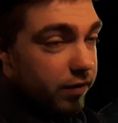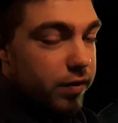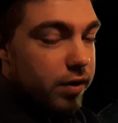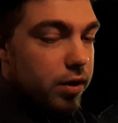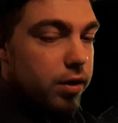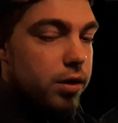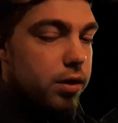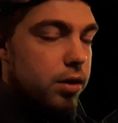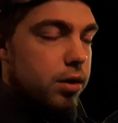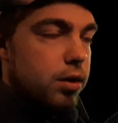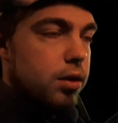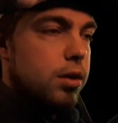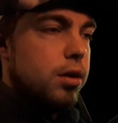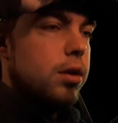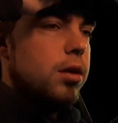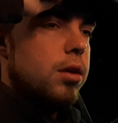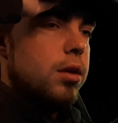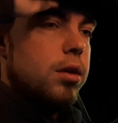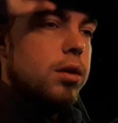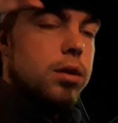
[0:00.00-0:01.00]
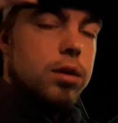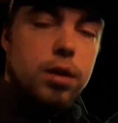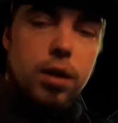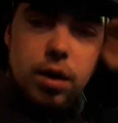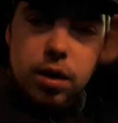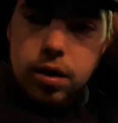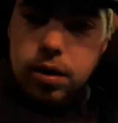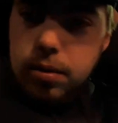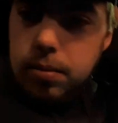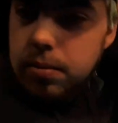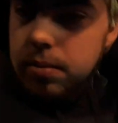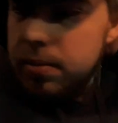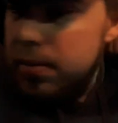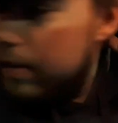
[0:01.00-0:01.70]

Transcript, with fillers: here. Um,